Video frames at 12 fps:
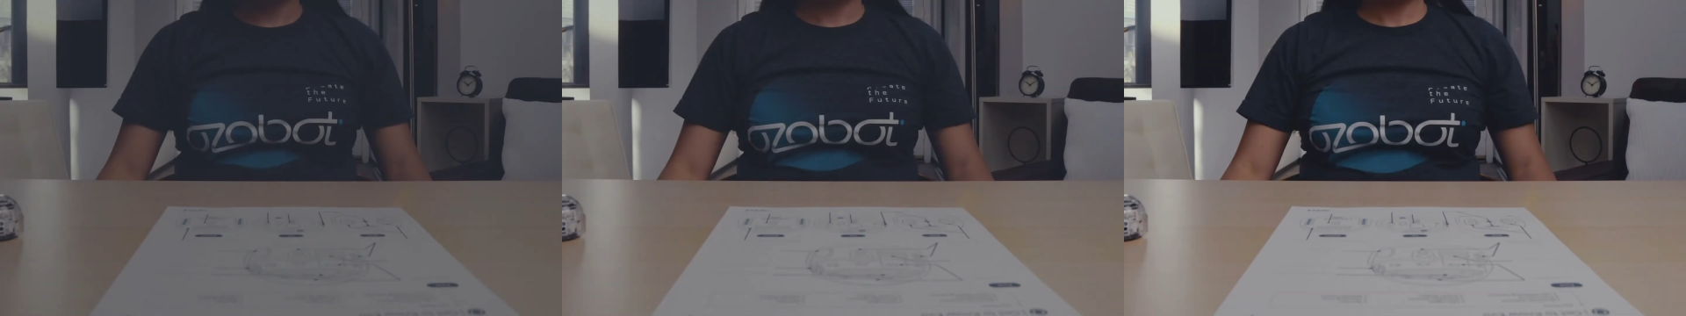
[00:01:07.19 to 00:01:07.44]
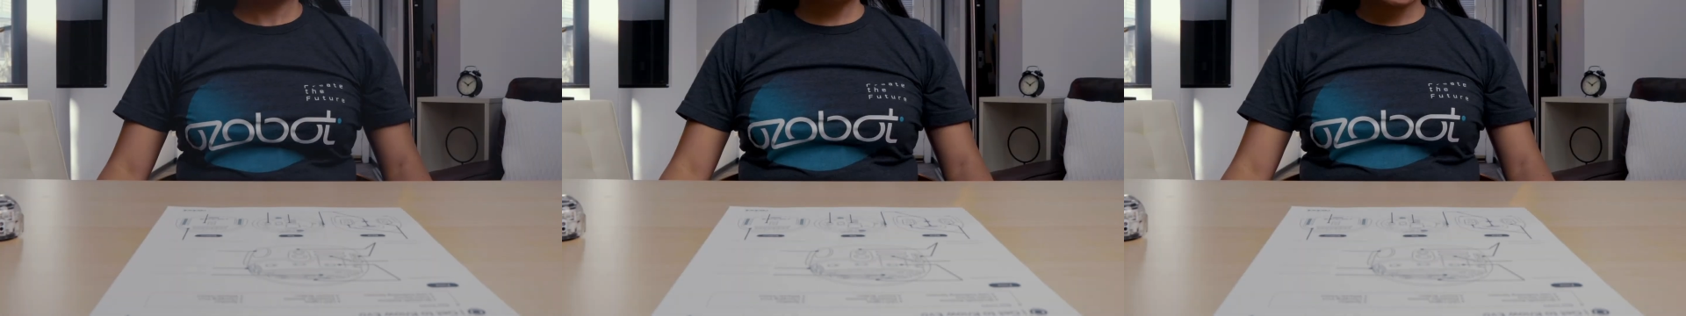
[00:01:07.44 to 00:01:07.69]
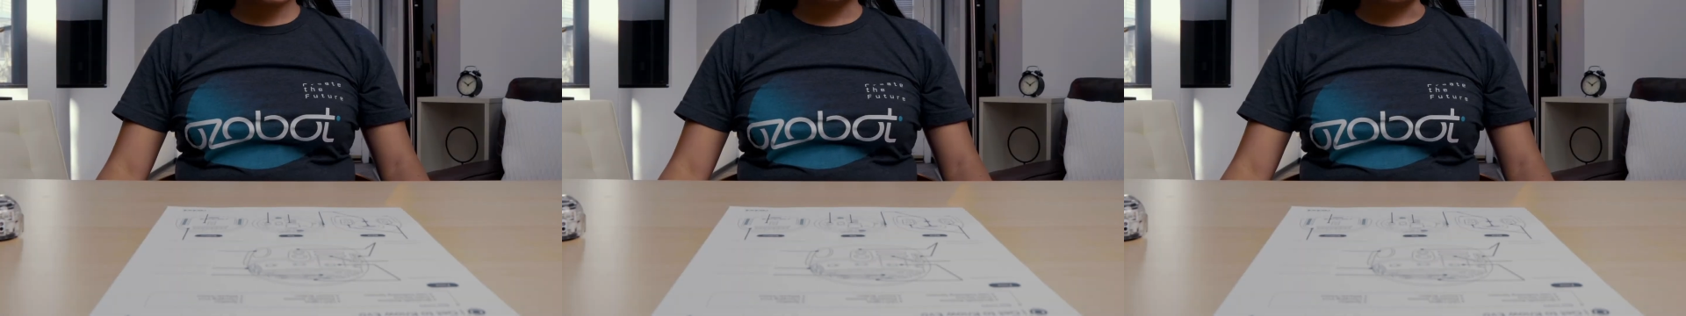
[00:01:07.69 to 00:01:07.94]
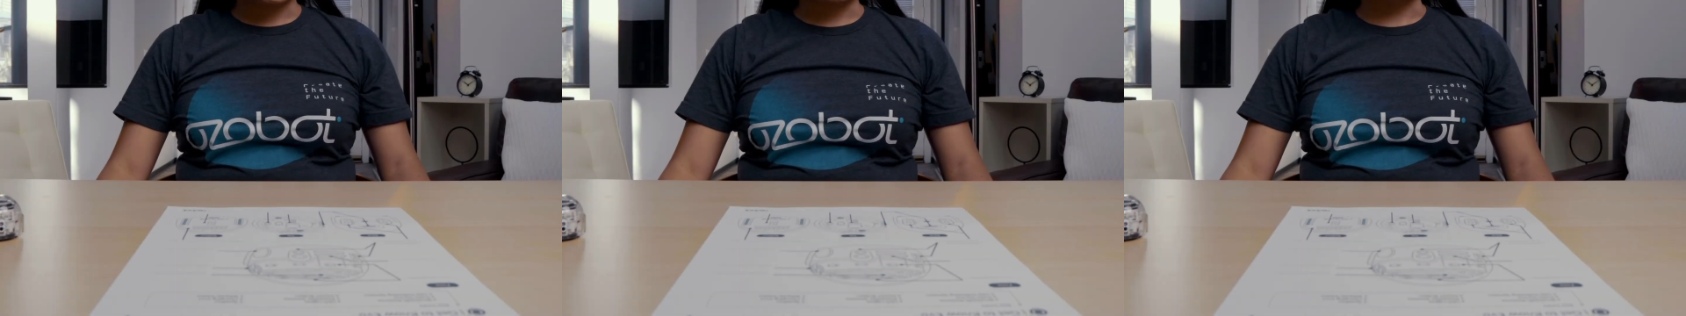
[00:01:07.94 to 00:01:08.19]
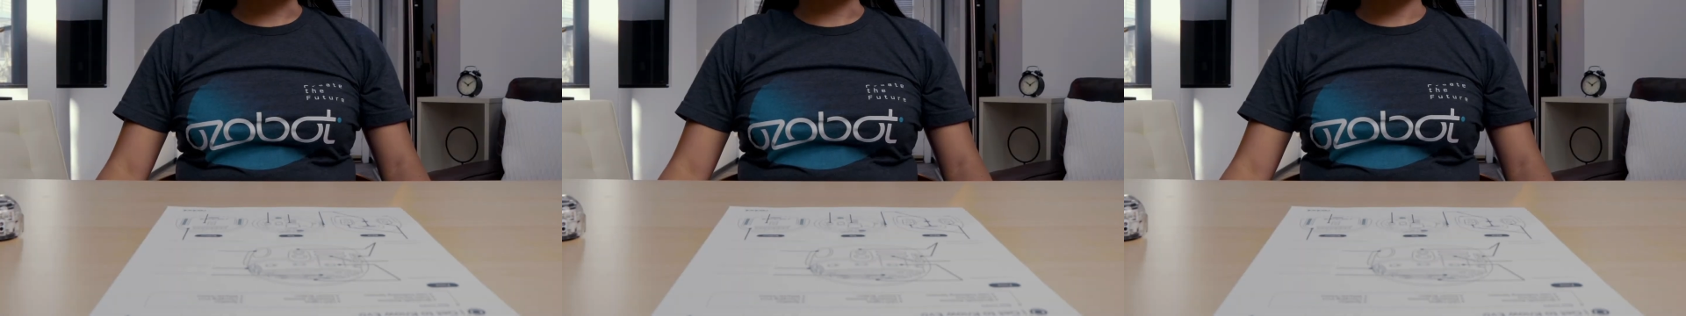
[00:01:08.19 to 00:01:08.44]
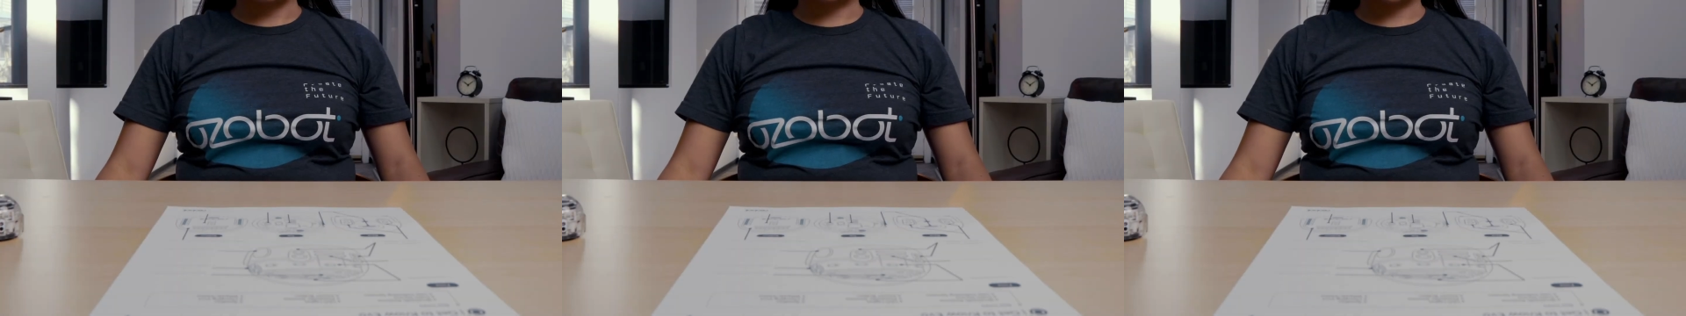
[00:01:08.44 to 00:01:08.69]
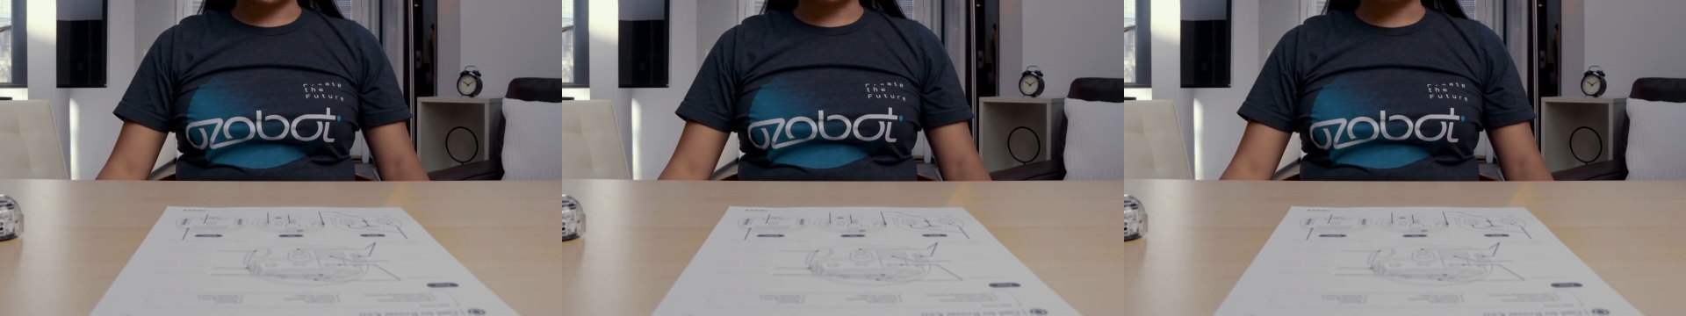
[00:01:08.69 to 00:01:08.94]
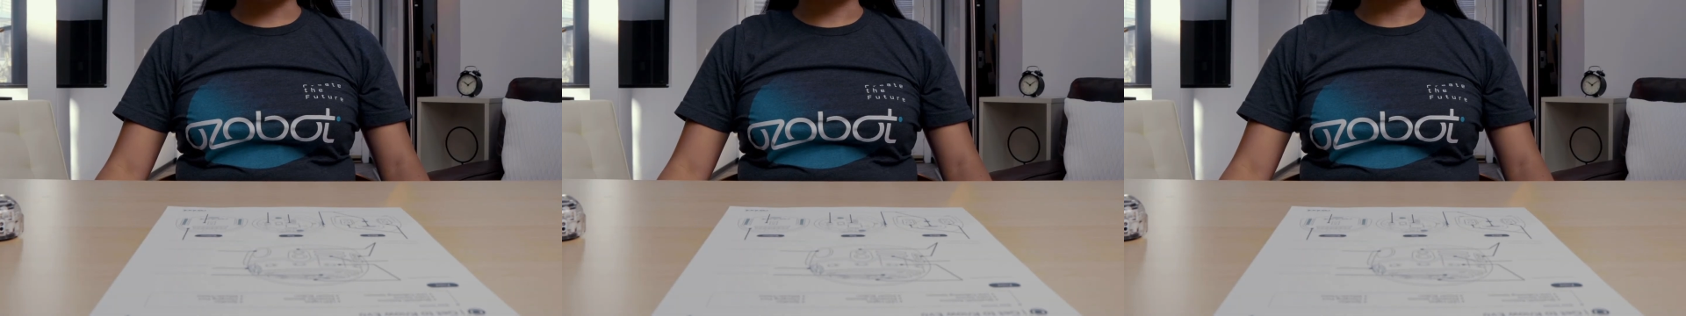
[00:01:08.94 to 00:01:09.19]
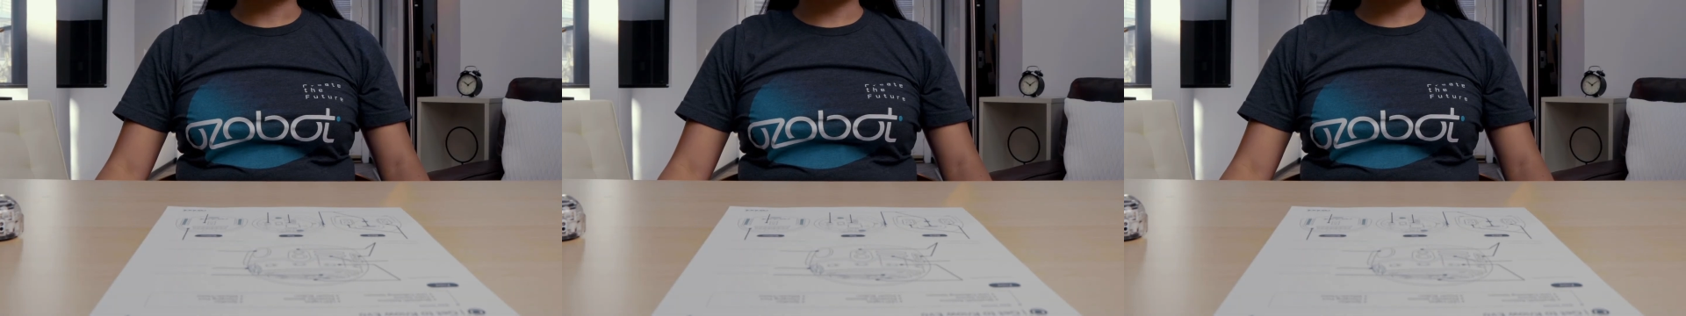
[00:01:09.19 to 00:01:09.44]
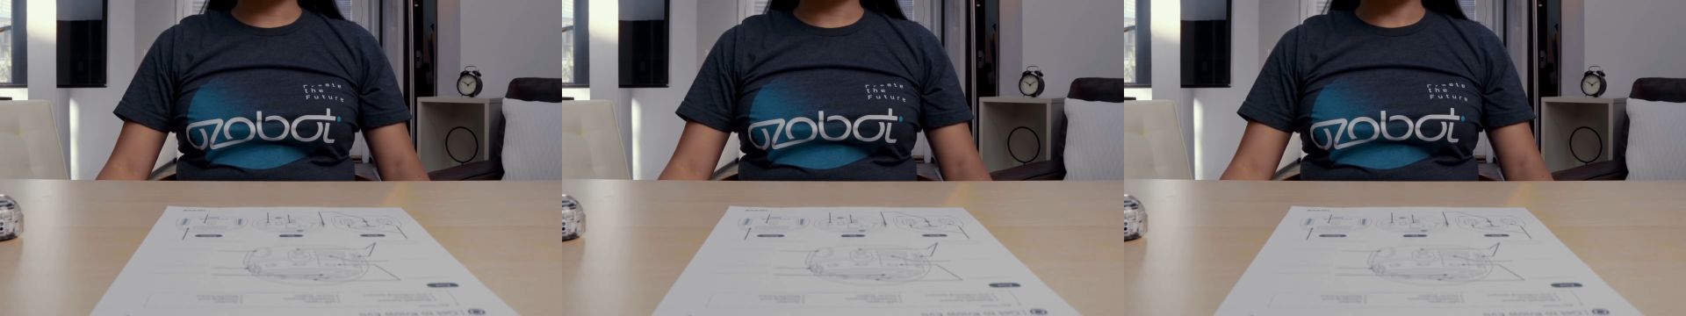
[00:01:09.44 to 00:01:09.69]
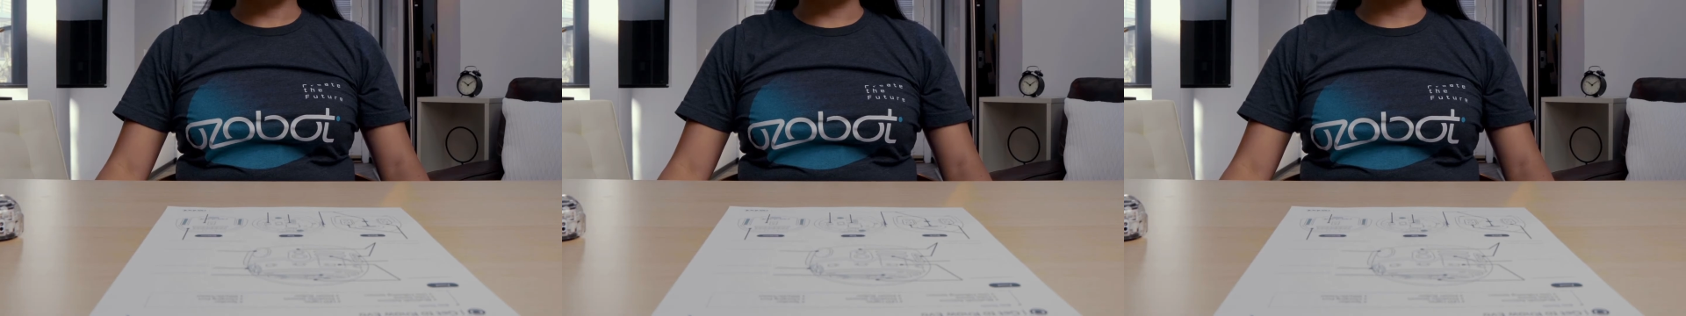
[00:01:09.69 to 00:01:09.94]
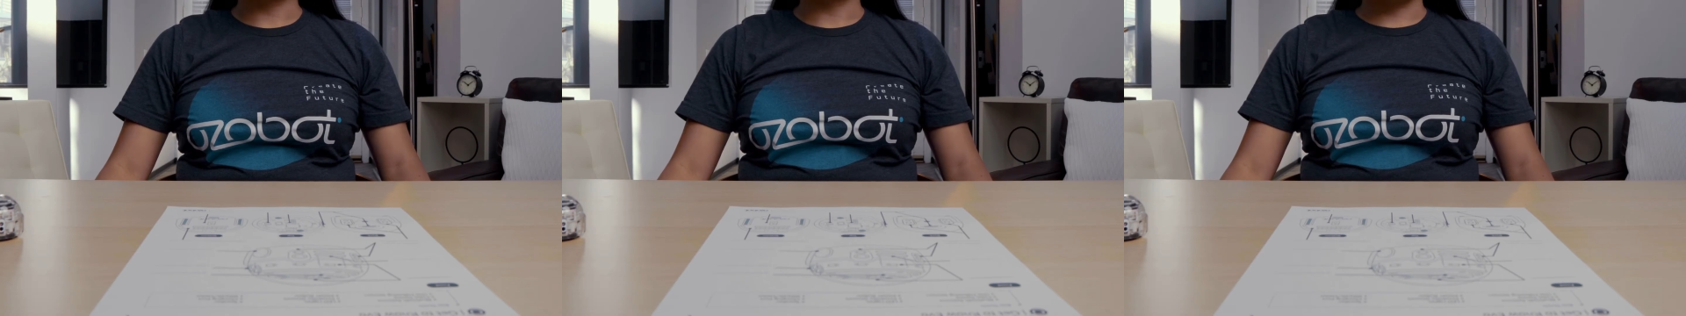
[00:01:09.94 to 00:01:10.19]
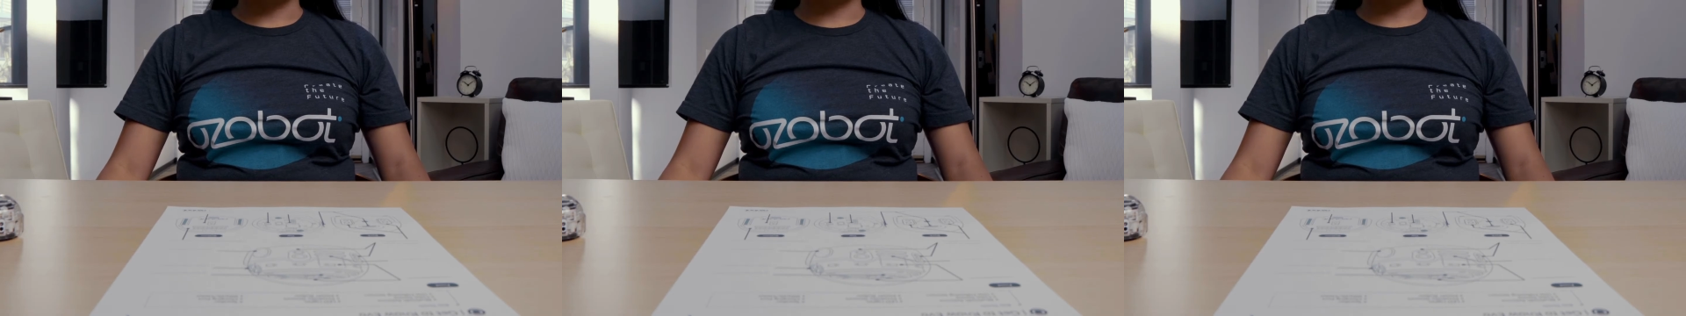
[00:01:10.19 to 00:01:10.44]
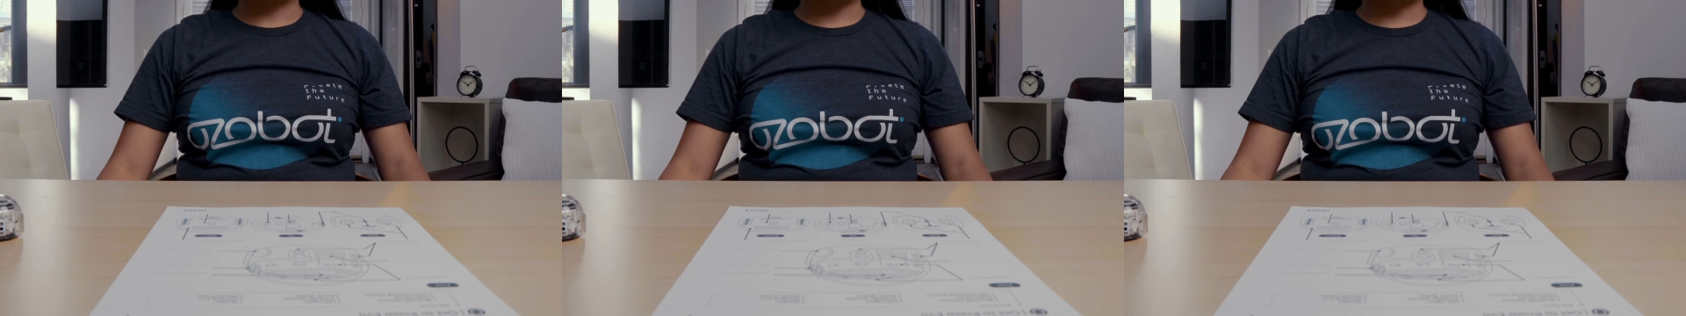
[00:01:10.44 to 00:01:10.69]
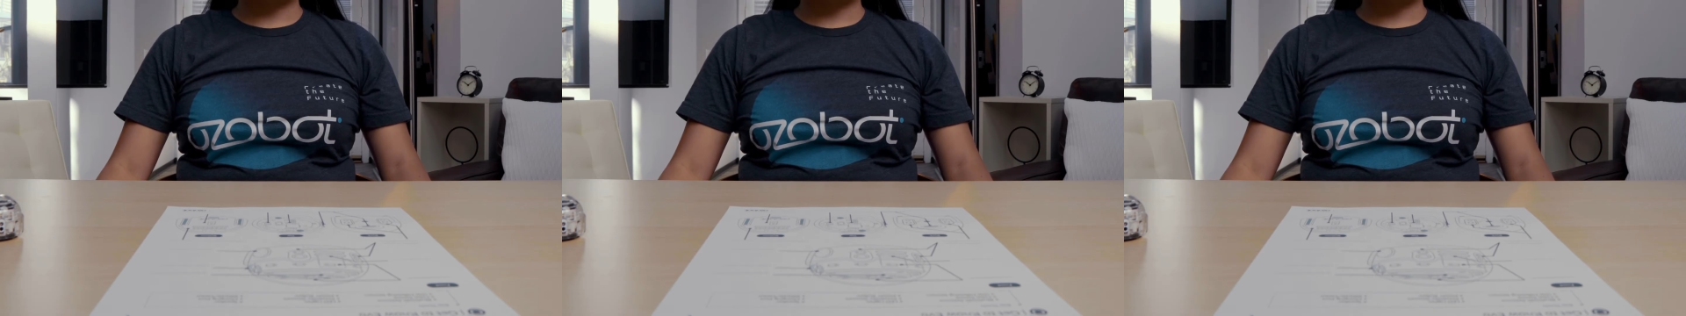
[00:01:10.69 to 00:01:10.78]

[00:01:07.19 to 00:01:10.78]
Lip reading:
Nobody's mouth can be seen.